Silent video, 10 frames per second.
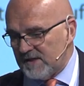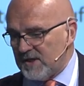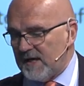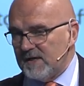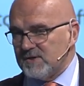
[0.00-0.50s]
a
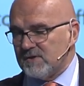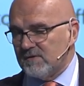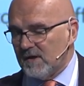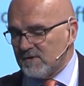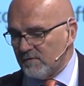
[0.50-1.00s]
challenge,
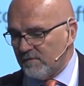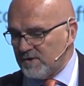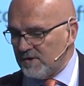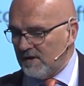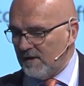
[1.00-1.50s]
not
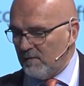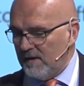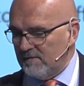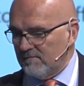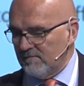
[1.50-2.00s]
sufficiently
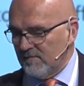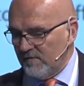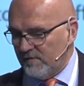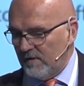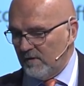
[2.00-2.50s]
well
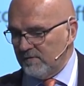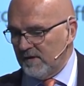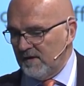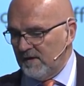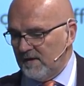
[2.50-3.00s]
followed.
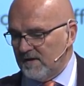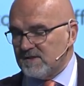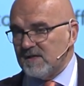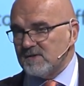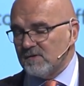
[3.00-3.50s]

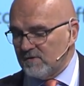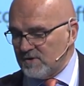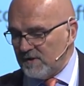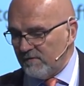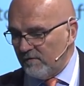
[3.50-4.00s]
CISO, the
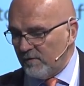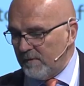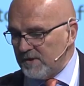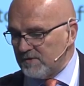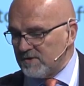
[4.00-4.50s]
Chief
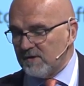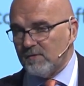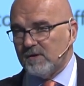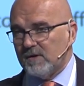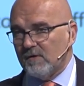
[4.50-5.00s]
Information
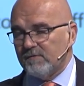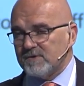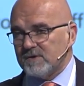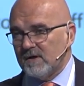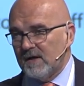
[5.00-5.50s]
Security
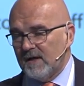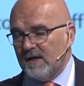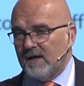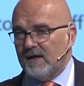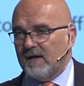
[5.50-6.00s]
Officer,
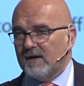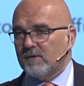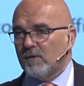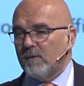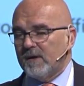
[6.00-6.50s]
are
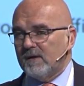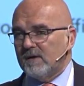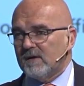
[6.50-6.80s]
growing in the